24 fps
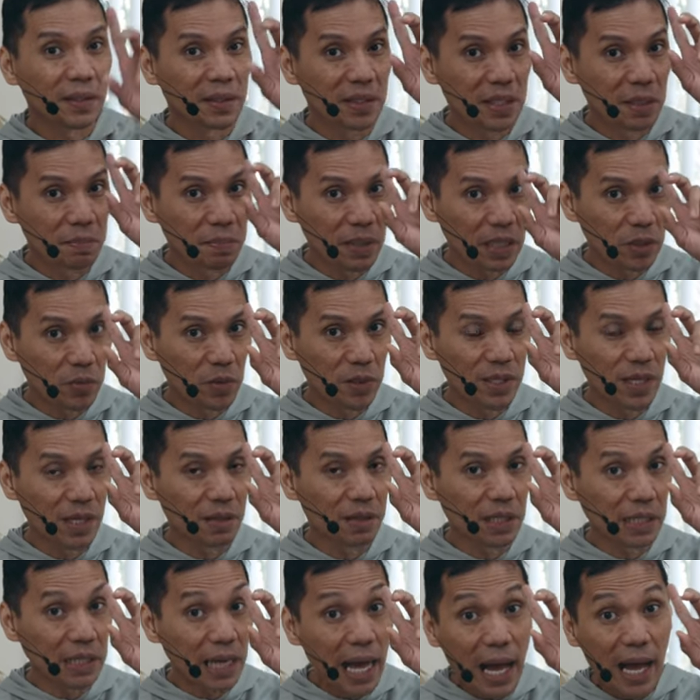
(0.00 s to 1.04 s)
The
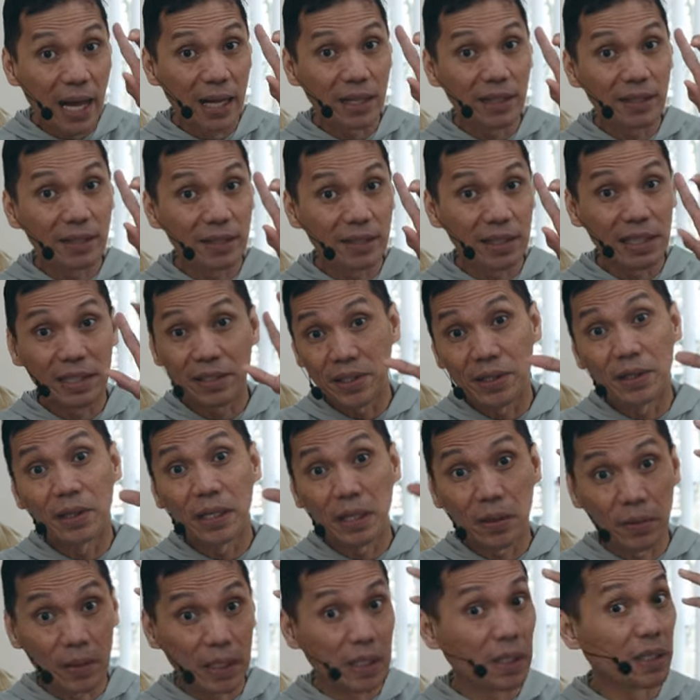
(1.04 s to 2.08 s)
pituitary gland, in
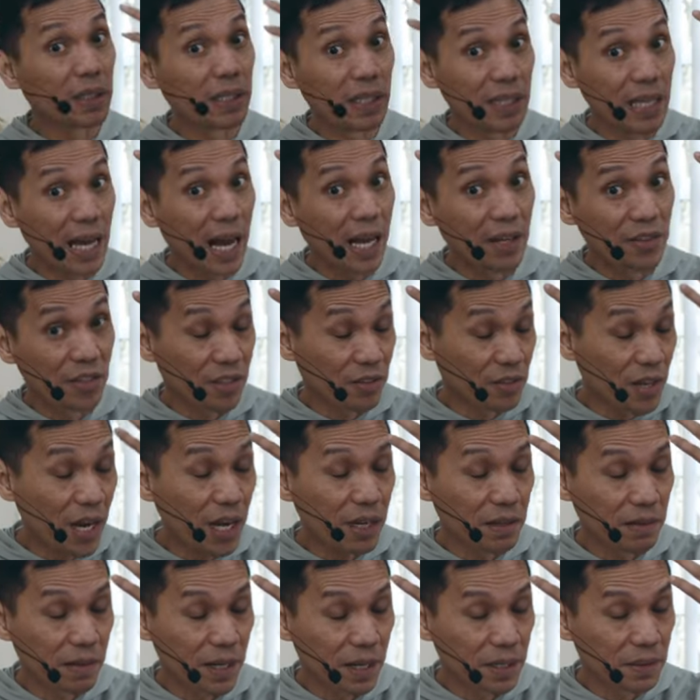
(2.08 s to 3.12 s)
yoga we call that the Ajna
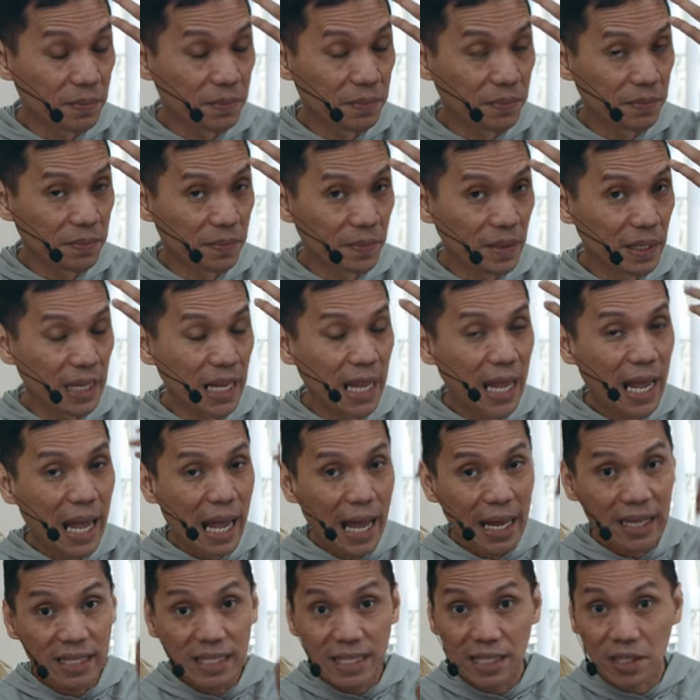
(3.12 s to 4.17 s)
chakra,
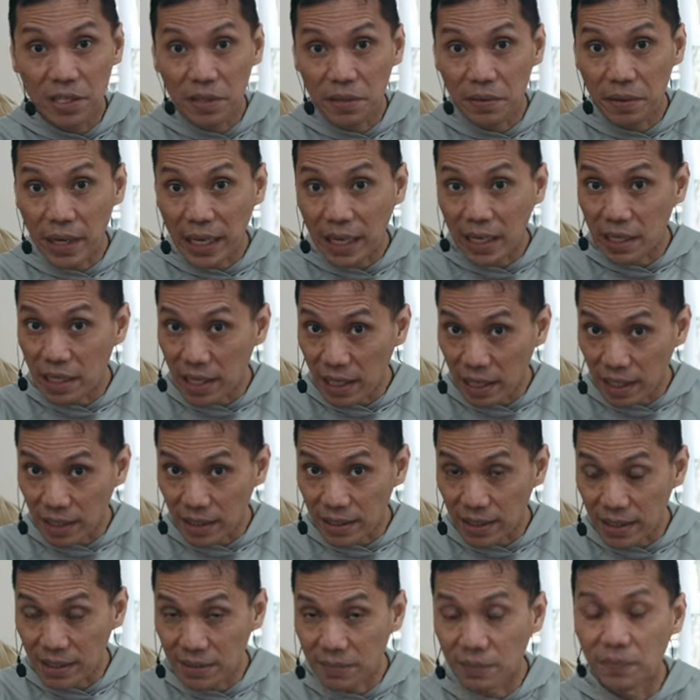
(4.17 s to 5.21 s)
has a direct
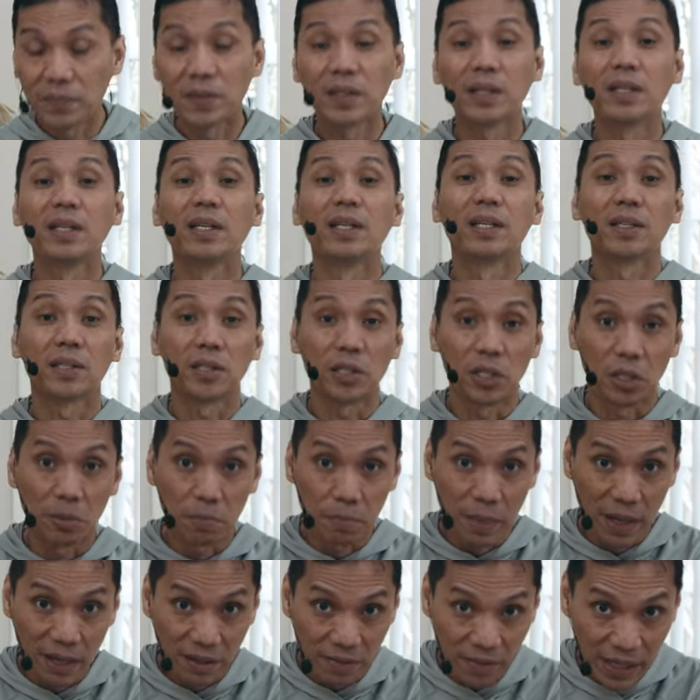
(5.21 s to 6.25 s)
link to your
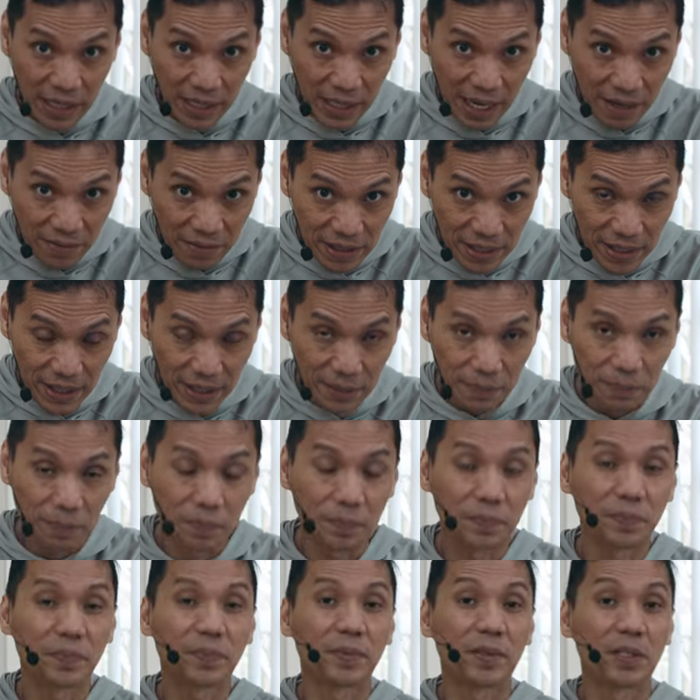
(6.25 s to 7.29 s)
pelvic cavity,
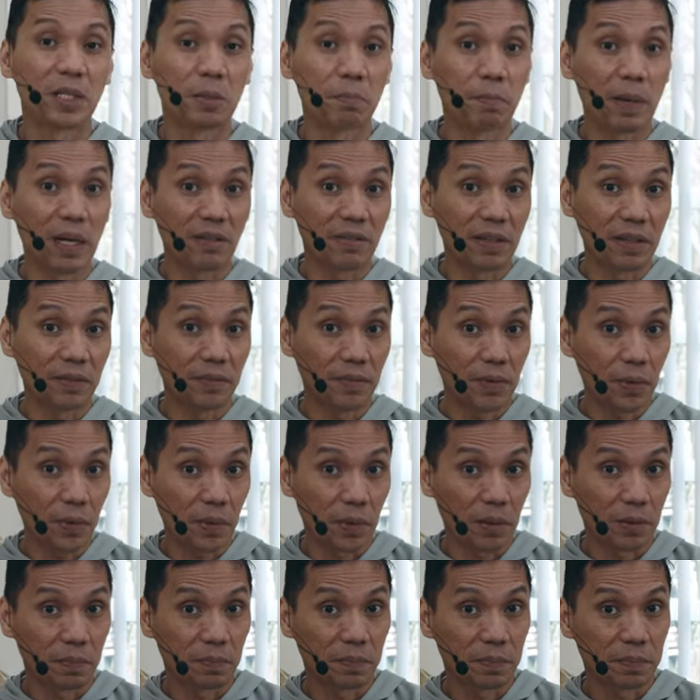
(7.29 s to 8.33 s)
to the pelvic
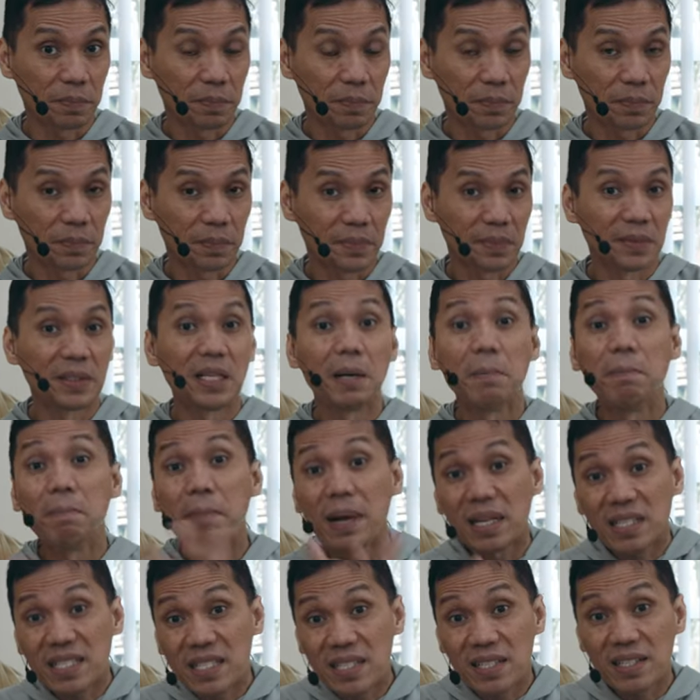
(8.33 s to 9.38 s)
floor, the
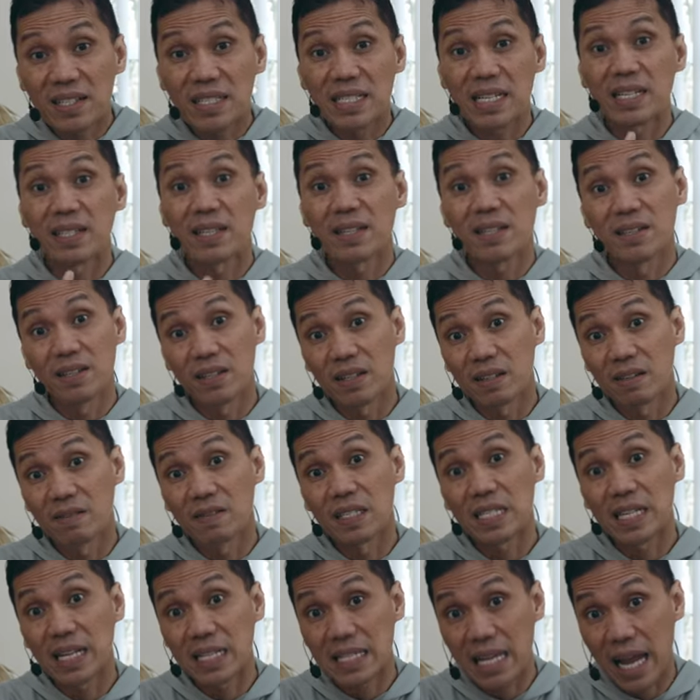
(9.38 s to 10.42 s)
muscles and the
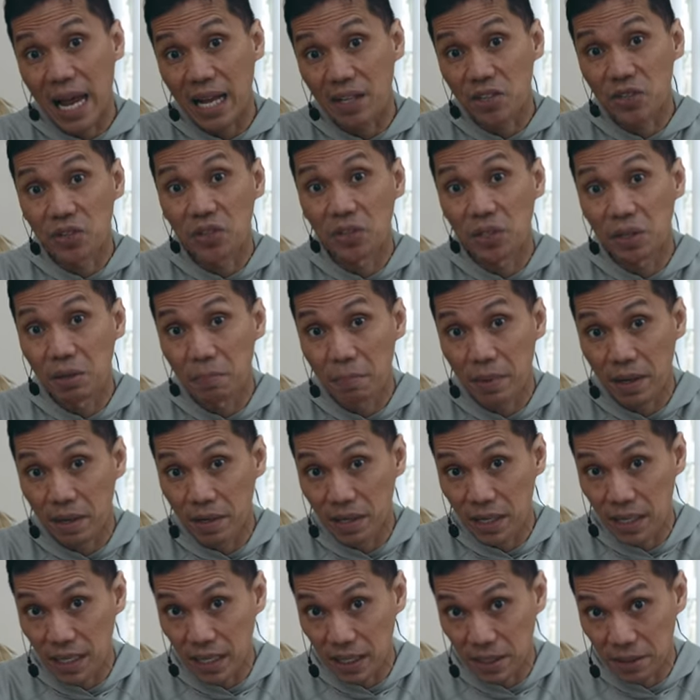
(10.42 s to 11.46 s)
nerves attached to your
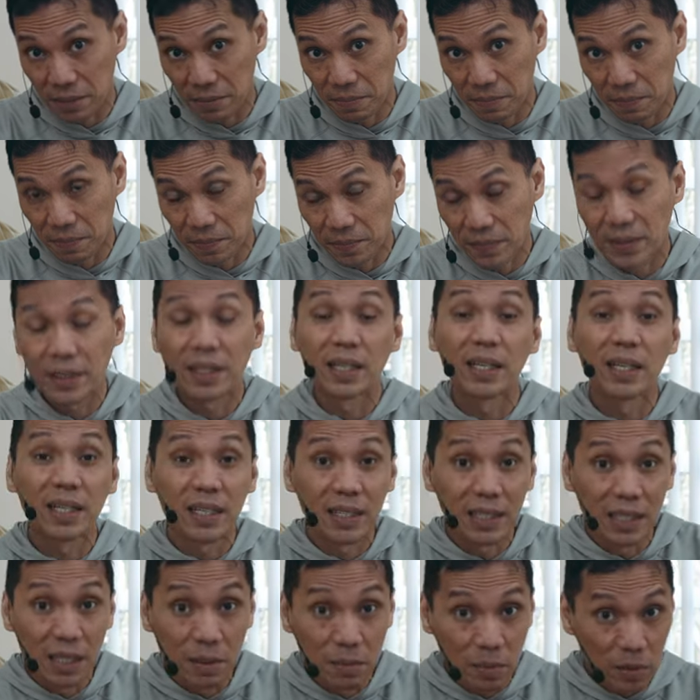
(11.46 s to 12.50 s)
perineum,
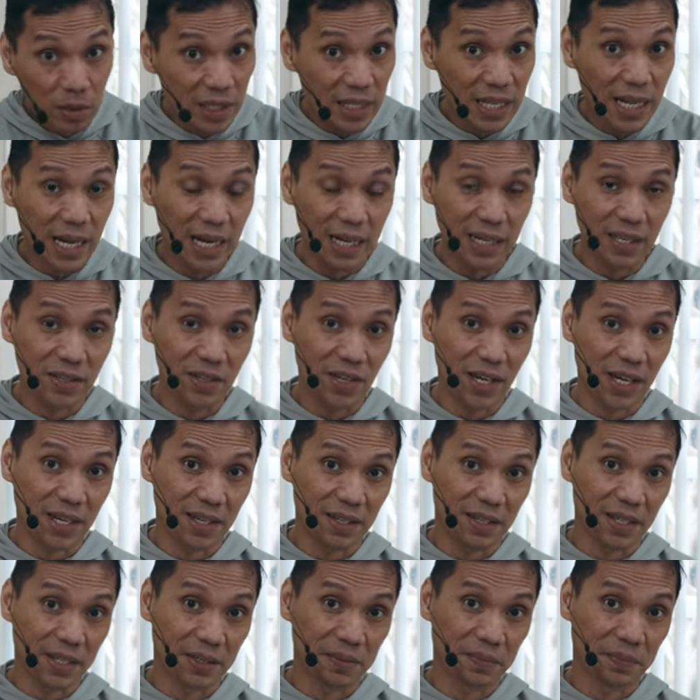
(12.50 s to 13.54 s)
the Muladhara
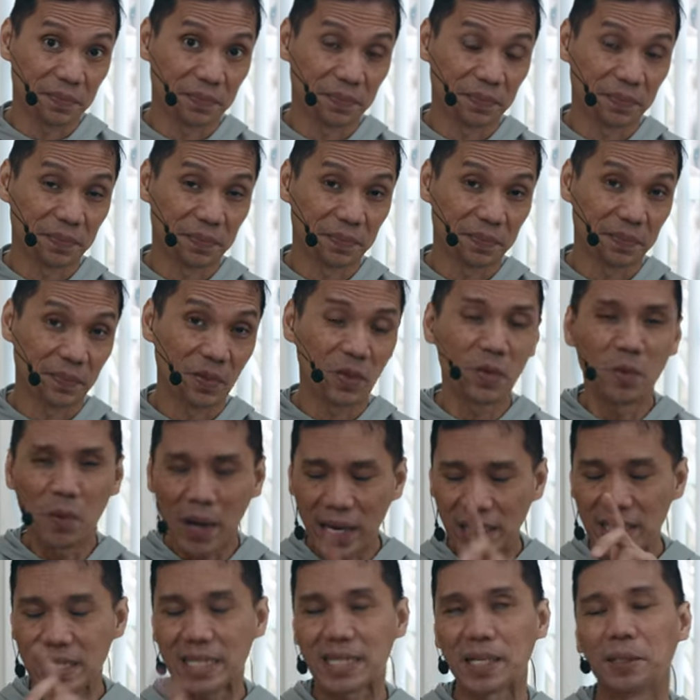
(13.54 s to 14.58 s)
chakra.
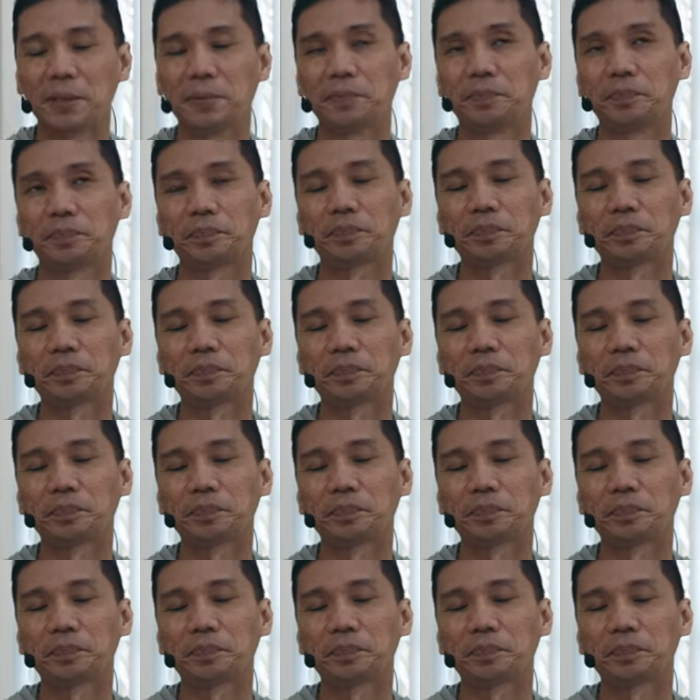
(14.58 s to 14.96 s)
Why so?